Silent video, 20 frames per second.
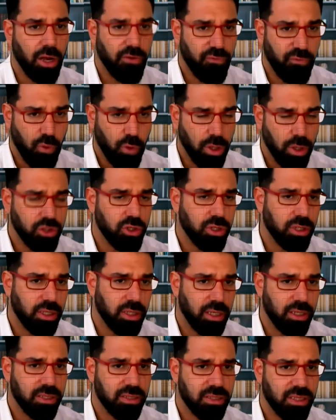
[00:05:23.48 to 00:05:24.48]
And
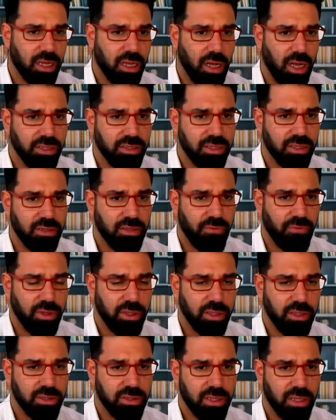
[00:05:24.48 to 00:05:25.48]
unfortunately, it is the Gazan
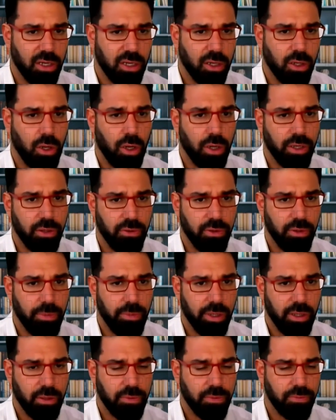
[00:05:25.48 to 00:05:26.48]
civilians that are caught here in
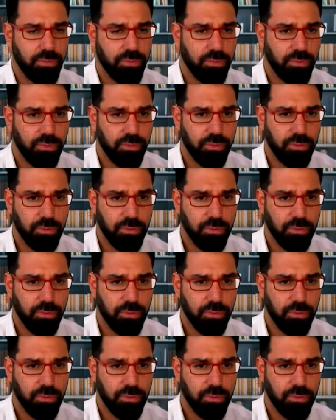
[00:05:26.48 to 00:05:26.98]
the middle.